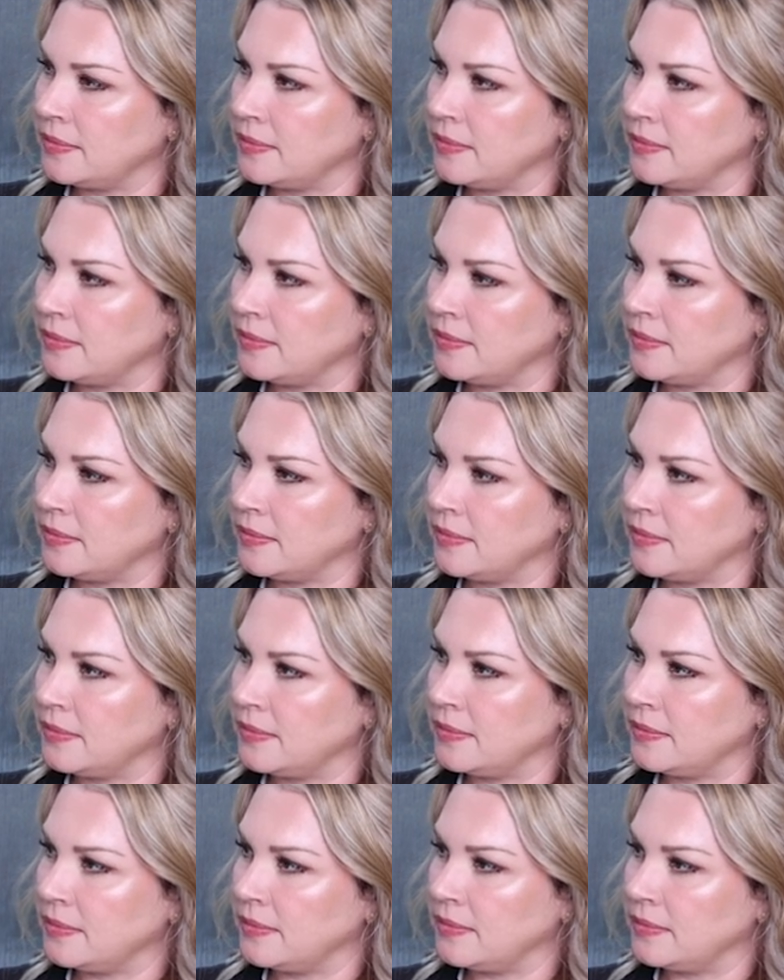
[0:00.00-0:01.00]

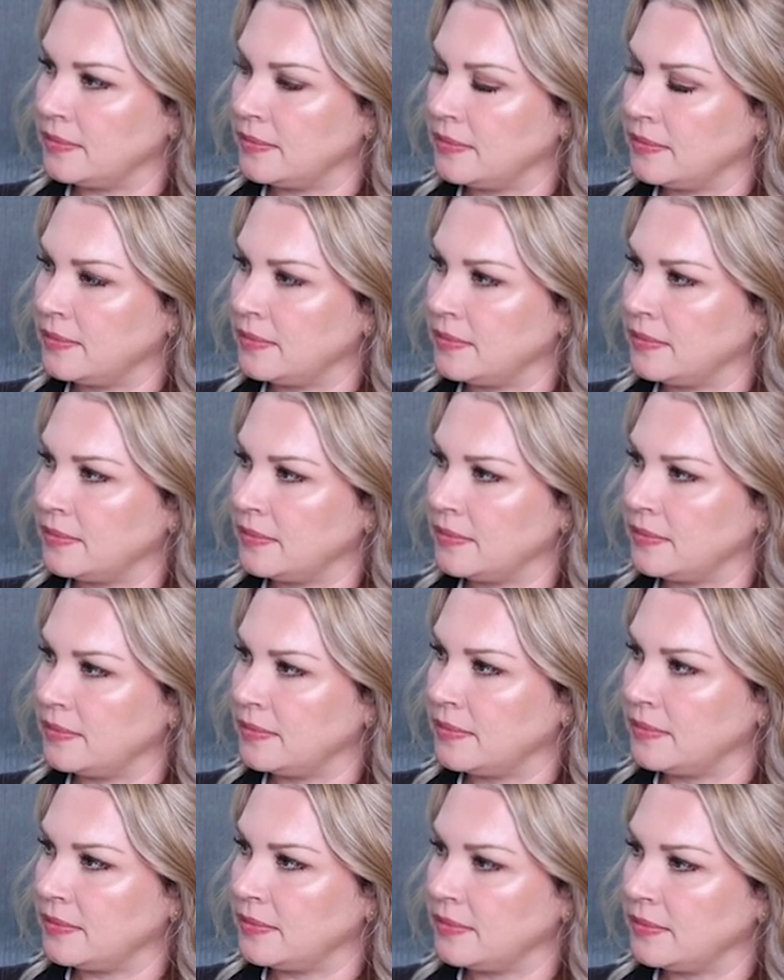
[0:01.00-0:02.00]

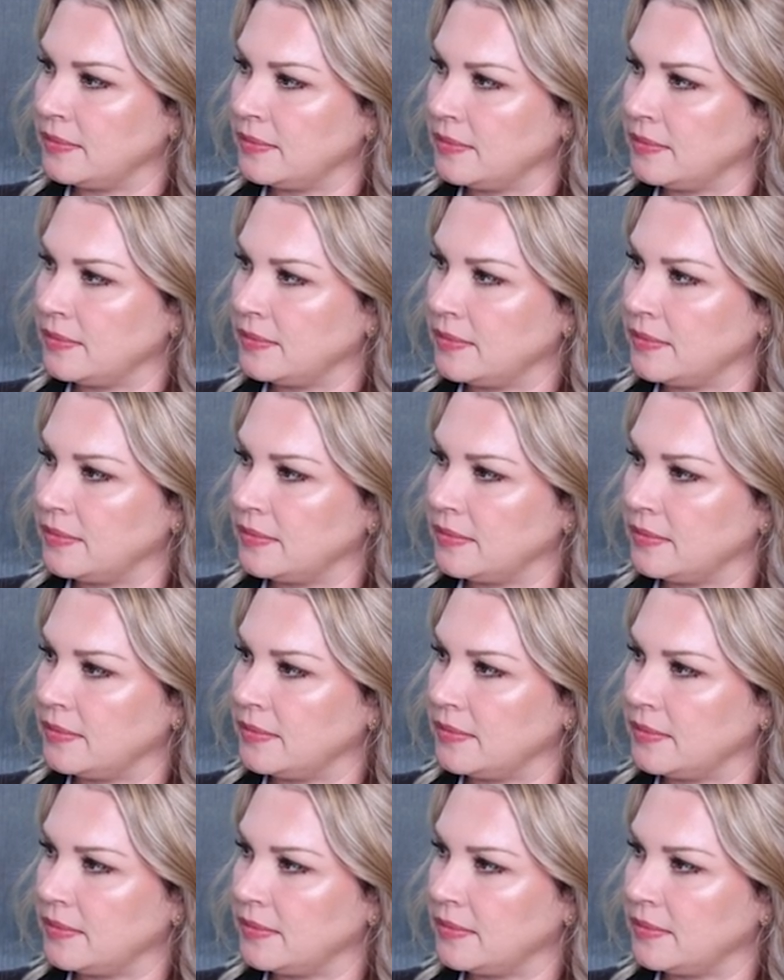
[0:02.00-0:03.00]

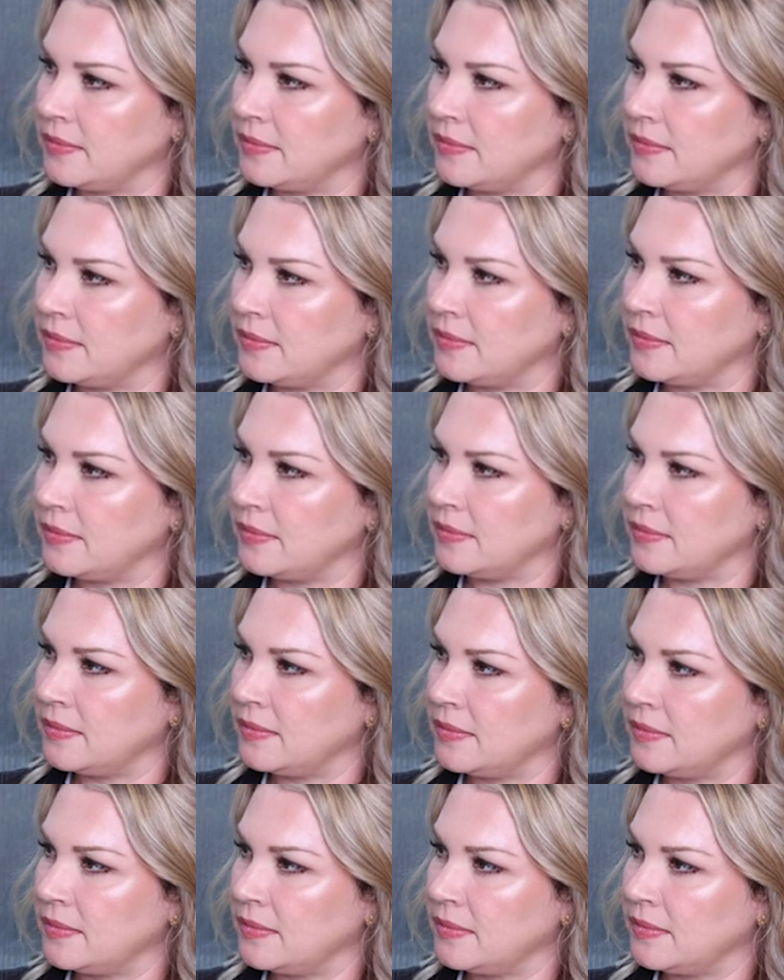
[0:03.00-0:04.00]

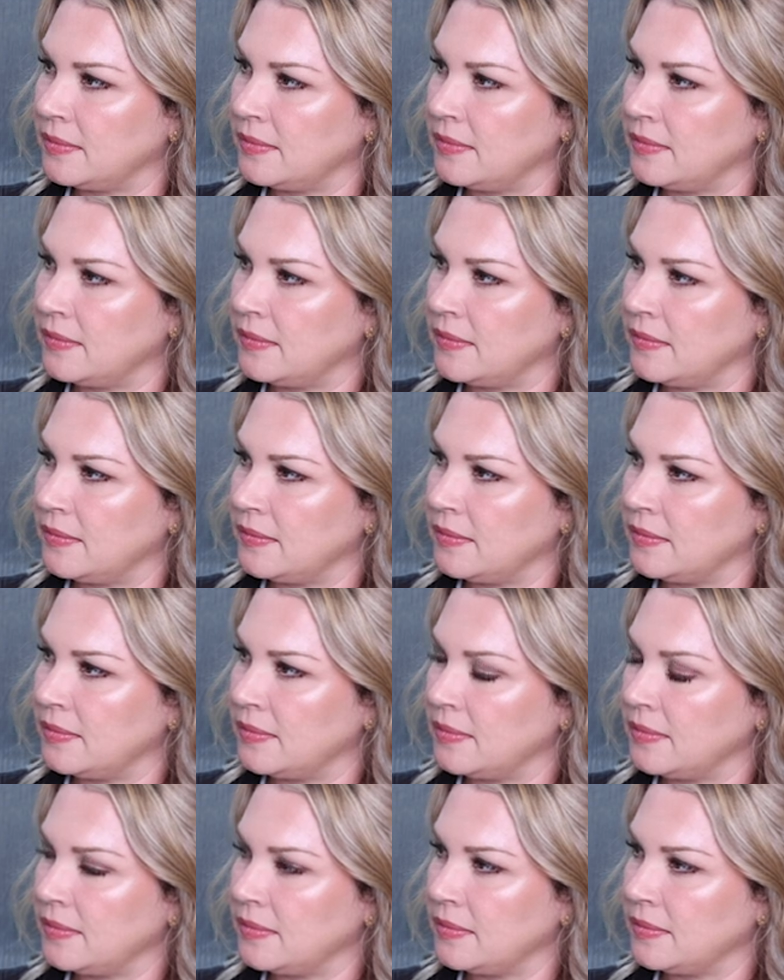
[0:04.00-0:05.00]

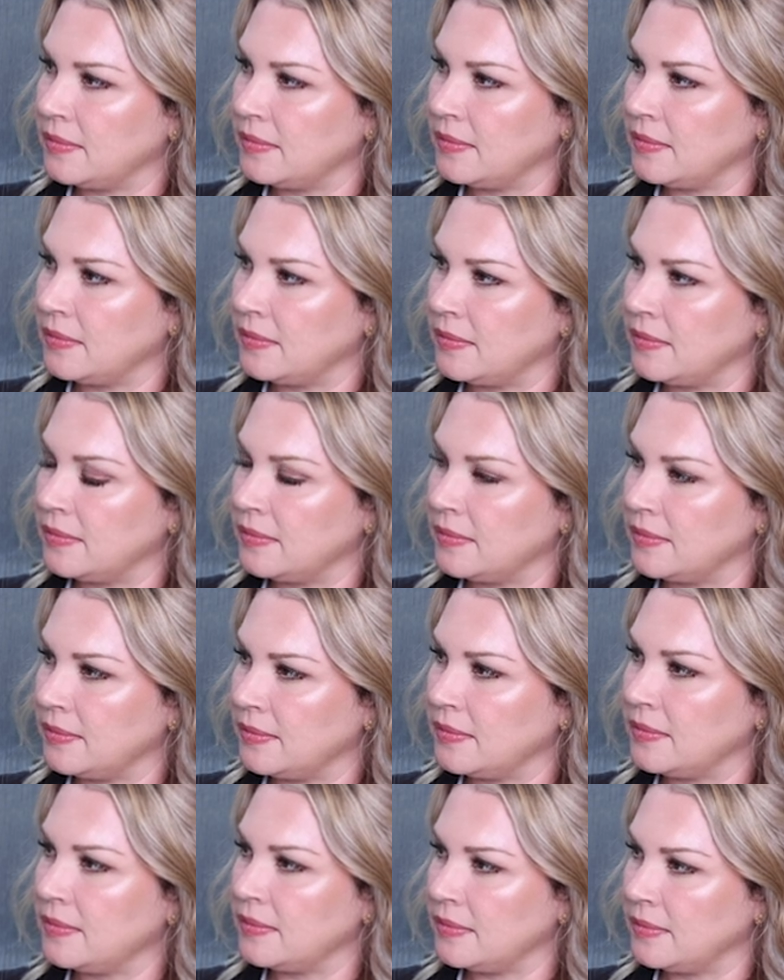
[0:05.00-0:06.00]

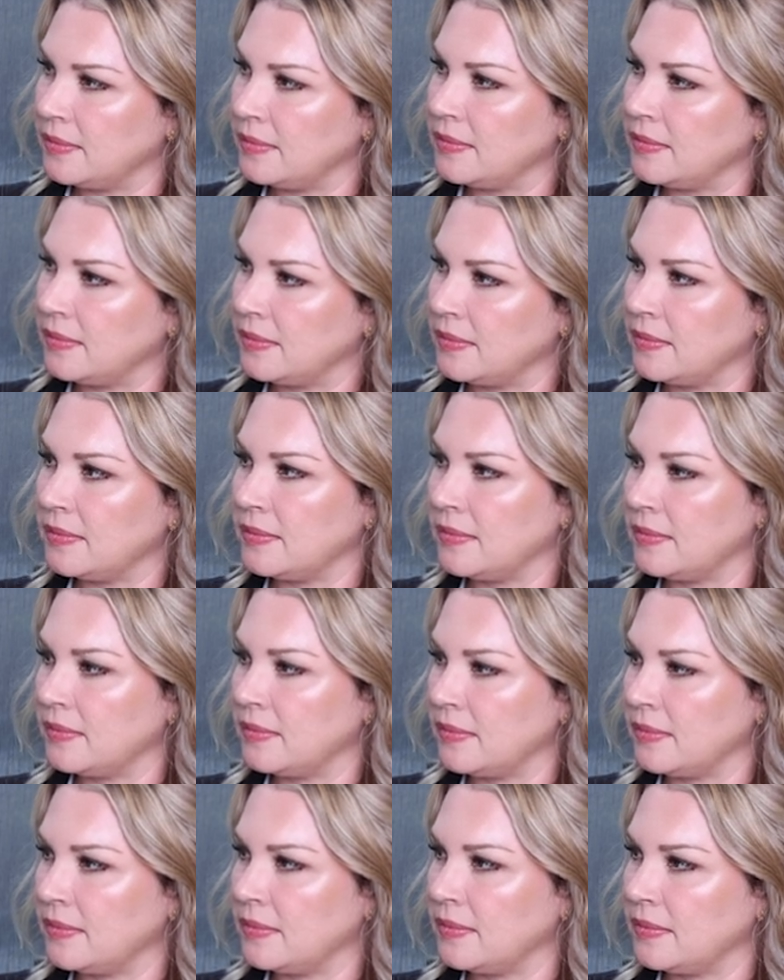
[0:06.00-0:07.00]

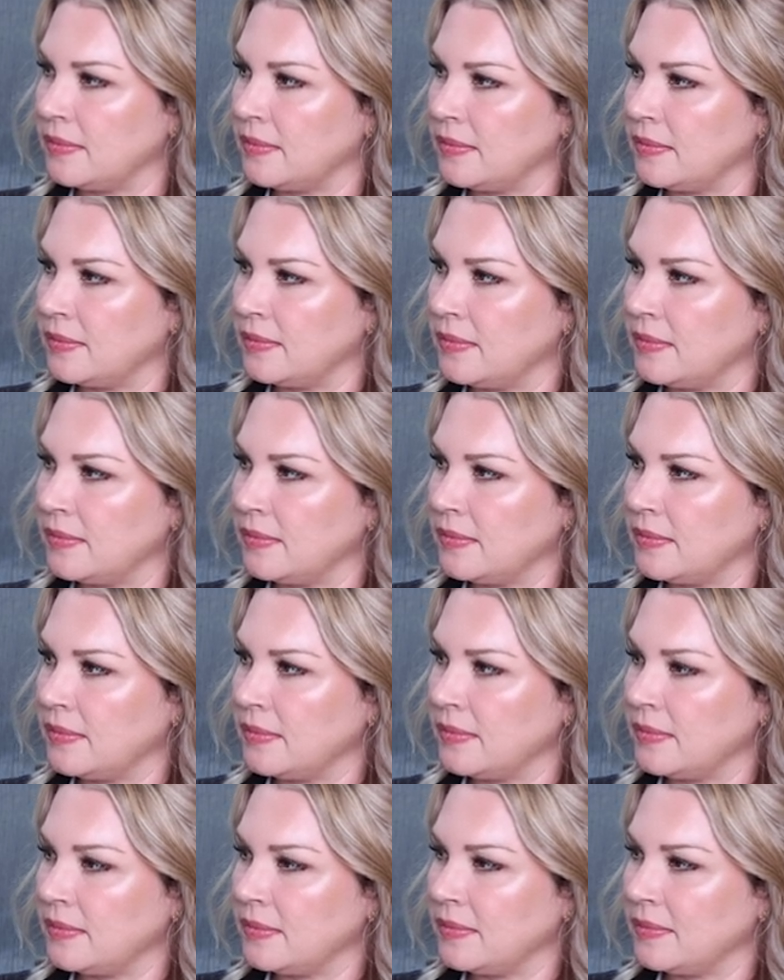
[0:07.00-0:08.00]
(silent)